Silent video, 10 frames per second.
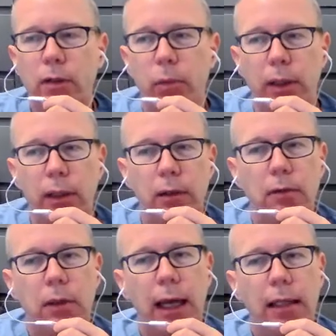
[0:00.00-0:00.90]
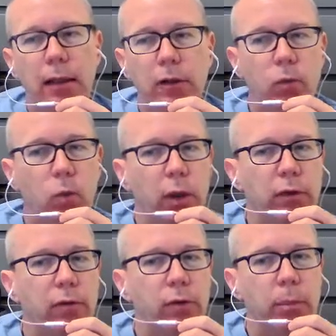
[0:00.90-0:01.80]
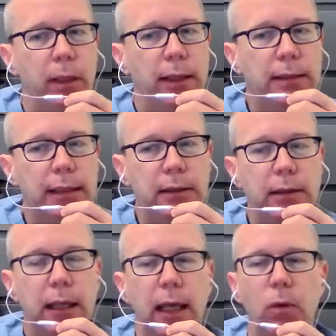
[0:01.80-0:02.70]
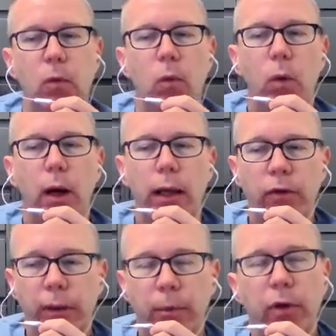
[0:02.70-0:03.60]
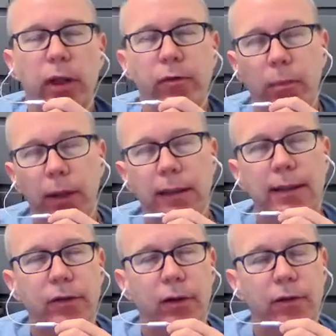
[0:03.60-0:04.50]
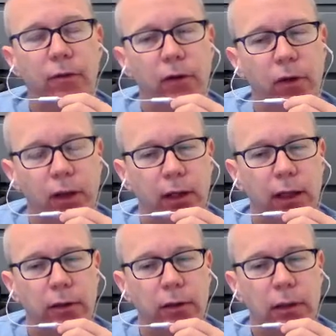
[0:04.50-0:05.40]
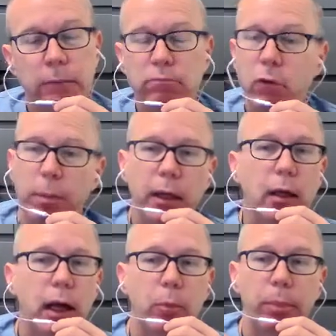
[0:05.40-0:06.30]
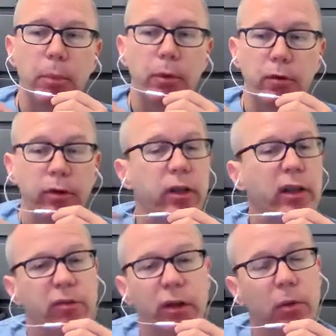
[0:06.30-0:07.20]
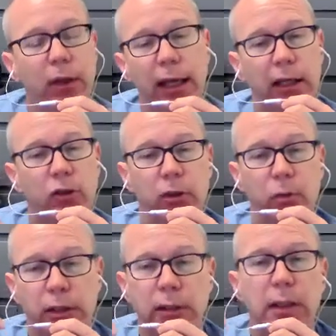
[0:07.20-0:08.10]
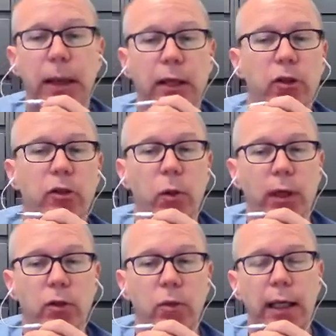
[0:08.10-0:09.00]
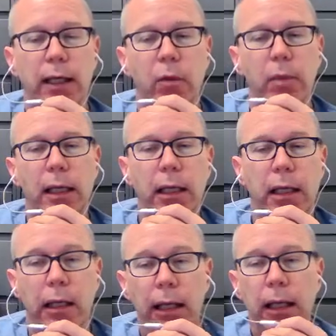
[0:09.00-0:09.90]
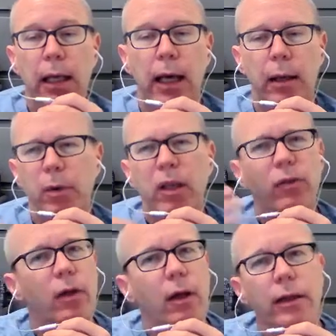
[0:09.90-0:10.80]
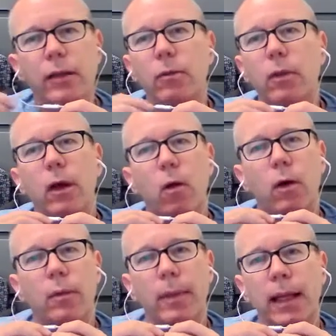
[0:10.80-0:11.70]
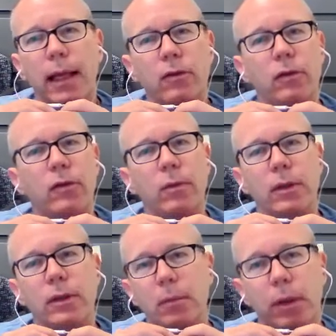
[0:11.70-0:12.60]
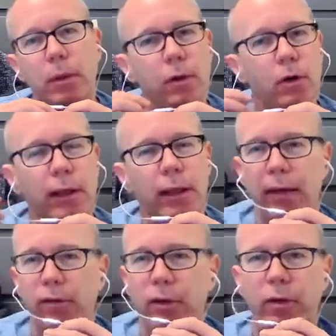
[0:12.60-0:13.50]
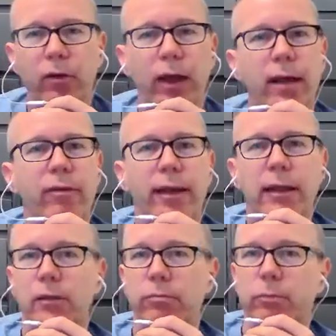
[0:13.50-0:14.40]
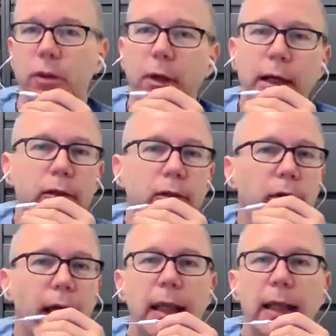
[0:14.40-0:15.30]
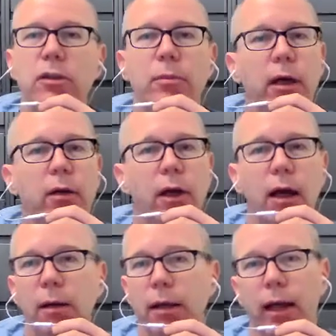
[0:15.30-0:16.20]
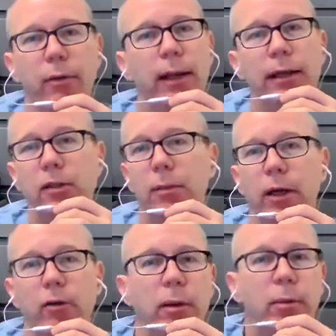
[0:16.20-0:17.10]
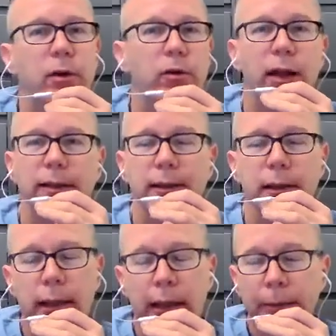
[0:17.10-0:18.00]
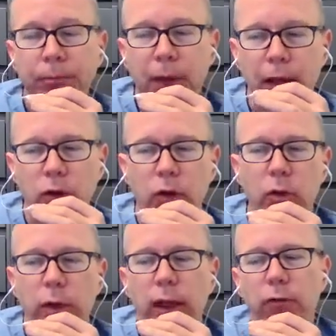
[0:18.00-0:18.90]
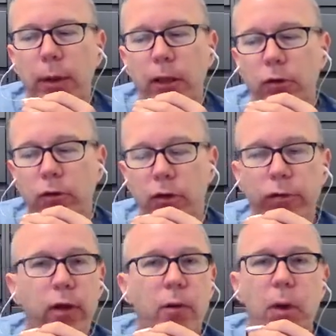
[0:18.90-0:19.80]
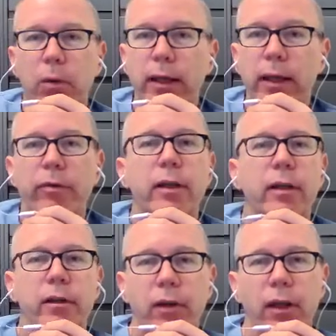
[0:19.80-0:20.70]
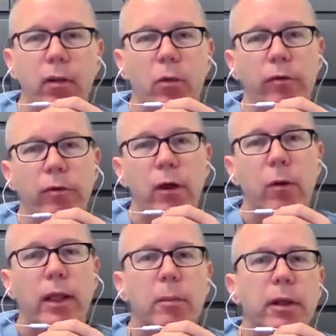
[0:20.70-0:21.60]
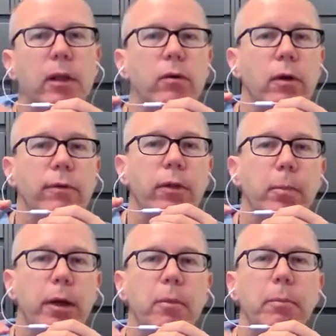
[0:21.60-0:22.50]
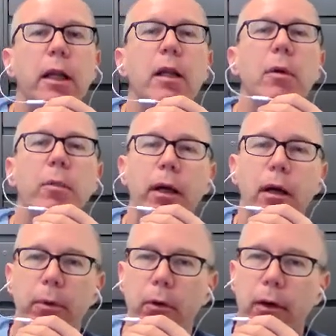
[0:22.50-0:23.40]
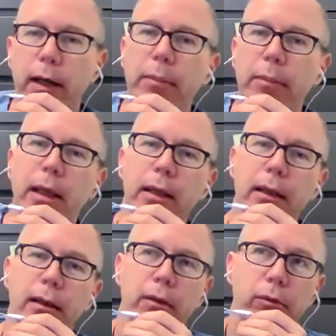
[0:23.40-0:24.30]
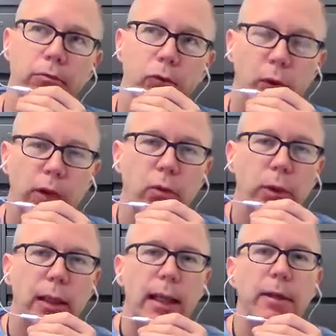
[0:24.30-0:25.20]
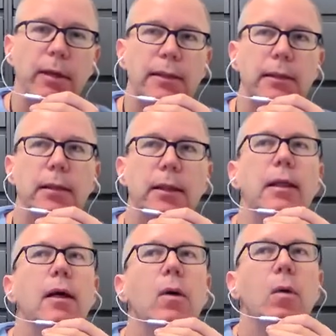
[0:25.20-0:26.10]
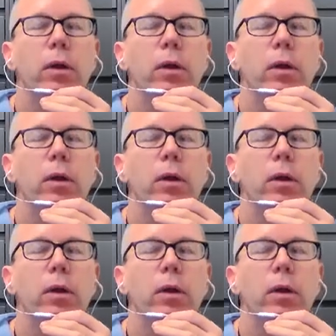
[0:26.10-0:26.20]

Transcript: twice a week at least once for blood test, and a separate day for blood test and to visit the doctor. Depending on how people are feeling, frequently, actually, we see patients twice a week at the beginning. Because all the oral medications that we send people home on, they have different side effects. Some cause headaches, some cause diarrhea, some cause tremors, nausea. And so if patients aren't feeling well, we definitely see them more frequently. But the bare minimum at our program is twice a week lab test,